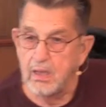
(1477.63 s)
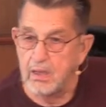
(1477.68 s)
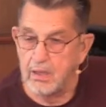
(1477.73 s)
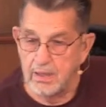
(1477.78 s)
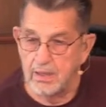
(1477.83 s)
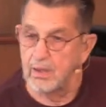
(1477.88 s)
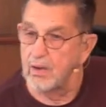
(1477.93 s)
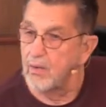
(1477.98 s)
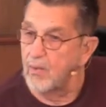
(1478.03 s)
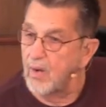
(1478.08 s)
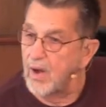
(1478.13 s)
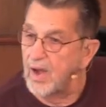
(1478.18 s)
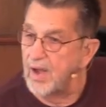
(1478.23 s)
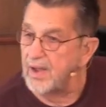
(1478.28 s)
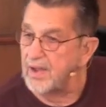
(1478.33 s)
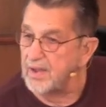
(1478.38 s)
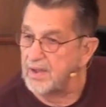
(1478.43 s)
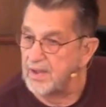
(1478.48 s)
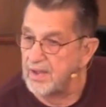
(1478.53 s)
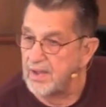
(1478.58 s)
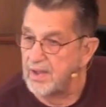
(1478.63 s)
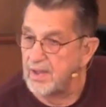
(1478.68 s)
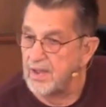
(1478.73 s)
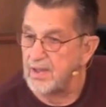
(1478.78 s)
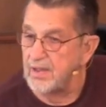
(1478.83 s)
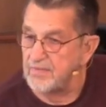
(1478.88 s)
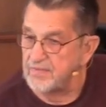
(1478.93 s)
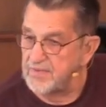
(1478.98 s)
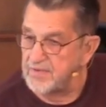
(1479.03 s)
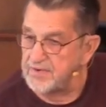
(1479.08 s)
You know why?
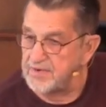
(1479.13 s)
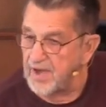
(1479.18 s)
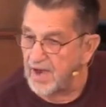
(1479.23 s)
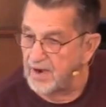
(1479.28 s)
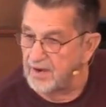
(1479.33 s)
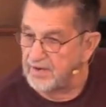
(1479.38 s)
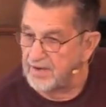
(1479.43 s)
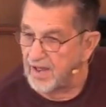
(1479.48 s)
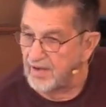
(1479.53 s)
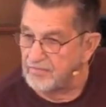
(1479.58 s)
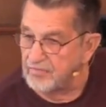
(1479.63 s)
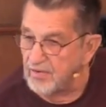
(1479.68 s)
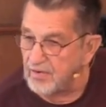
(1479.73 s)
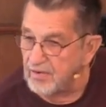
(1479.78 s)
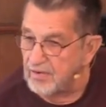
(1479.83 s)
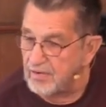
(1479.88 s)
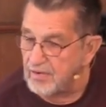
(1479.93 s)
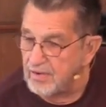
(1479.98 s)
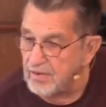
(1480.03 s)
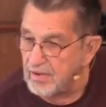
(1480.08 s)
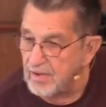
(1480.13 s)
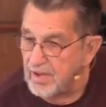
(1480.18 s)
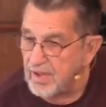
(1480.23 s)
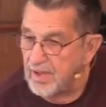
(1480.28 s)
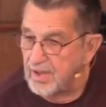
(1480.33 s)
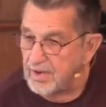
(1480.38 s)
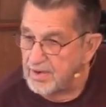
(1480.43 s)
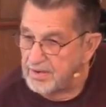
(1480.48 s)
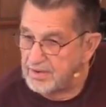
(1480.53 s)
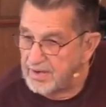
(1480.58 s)
the daredevil,
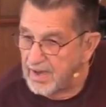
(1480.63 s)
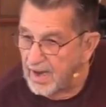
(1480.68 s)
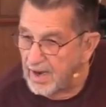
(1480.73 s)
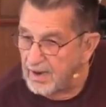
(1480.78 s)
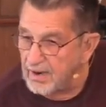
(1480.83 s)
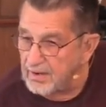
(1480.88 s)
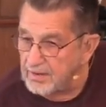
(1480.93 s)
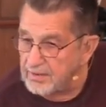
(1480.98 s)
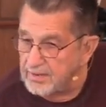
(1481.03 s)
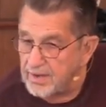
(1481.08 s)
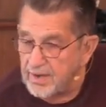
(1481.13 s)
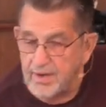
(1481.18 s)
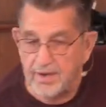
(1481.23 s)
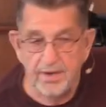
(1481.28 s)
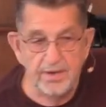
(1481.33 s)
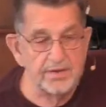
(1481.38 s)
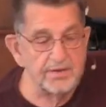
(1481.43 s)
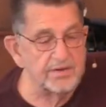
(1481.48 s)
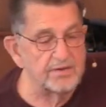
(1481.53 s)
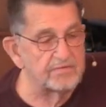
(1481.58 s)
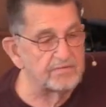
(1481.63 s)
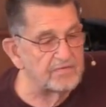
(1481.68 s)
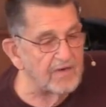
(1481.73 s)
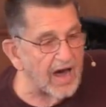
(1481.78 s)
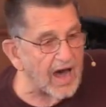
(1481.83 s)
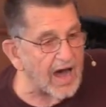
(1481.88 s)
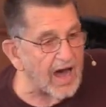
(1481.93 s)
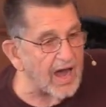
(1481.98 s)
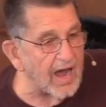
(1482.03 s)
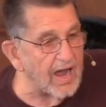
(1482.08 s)
dared
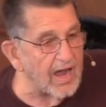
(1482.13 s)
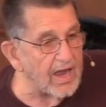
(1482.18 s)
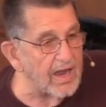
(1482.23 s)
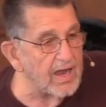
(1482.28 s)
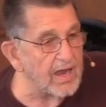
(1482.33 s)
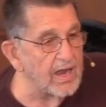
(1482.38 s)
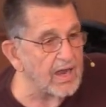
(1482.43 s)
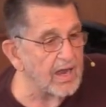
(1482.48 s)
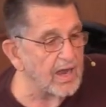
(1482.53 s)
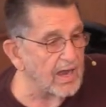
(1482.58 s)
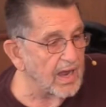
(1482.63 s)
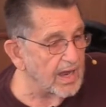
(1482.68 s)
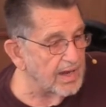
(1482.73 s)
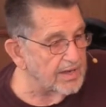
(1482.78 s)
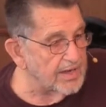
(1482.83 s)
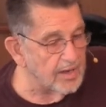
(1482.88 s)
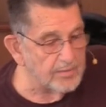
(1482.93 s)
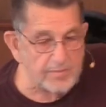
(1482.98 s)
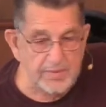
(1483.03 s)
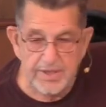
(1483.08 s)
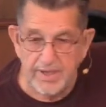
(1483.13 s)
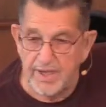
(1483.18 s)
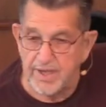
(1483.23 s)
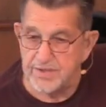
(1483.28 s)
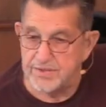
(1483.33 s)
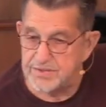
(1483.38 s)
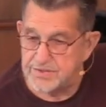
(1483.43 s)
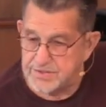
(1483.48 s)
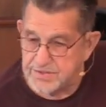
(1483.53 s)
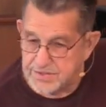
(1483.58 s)
defy and come
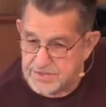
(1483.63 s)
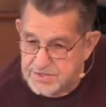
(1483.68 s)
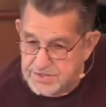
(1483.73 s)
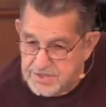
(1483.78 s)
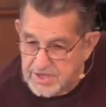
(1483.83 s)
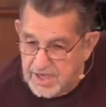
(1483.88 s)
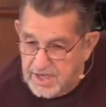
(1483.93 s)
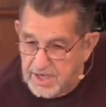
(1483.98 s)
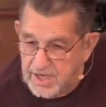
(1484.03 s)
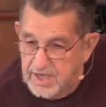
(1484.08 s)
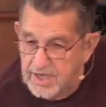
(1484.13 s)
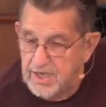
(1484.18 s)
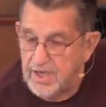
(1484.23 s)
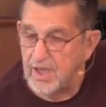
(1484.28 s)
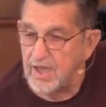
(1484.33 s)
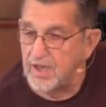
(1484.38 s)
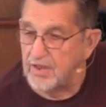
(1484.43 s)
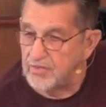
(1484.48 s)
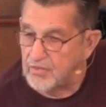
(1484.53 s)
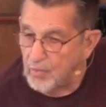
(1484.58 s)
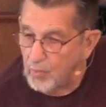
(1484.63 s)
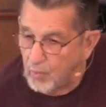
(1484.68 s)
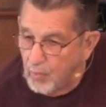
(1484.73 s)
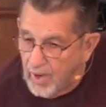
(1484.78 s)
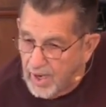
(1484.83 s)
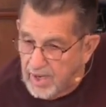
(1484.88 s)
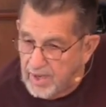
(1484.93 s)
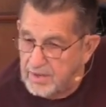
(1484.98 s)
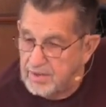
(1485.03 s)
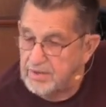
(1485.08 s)
against the sea, the
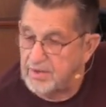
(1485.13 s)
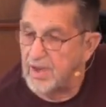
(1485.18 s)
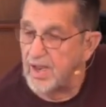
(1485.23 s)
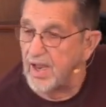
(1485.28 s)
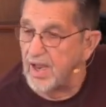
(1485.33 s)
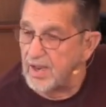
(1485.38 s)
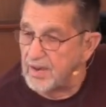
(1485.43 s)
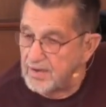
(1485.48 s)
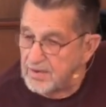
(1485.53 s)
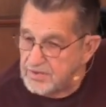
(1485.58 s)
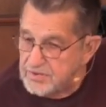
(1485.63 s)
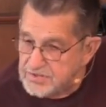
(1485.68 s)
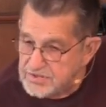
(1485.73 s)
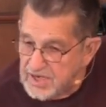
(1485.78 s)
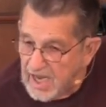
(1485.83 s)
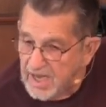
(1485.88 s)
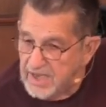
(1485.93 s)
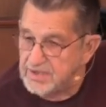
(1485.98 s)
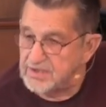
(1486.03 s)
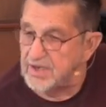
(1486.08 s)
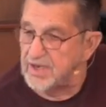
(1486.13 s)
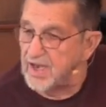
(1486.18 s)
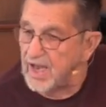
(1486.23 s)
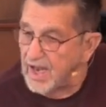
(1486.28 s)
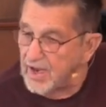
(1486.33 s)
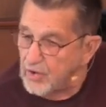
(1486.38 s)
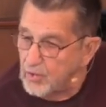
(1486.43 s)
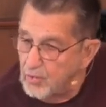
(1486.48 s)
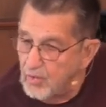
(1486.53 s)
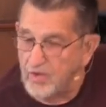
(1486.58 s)
wind, Satan,
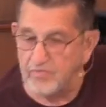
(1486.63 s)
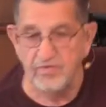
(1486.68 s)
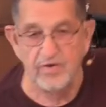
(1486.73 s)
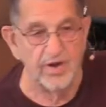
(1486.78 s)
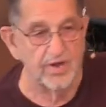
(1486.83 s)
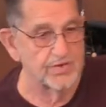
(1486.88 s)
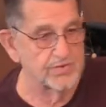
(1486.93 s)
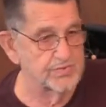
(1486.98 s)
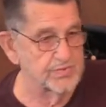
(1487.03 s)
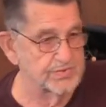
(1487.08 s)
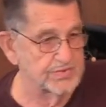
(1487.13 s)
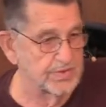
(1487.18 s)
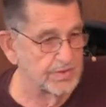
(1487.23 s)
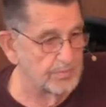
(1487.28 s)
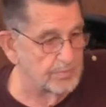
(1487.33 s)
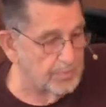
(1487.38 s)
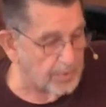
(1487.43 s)
and whoever else was in the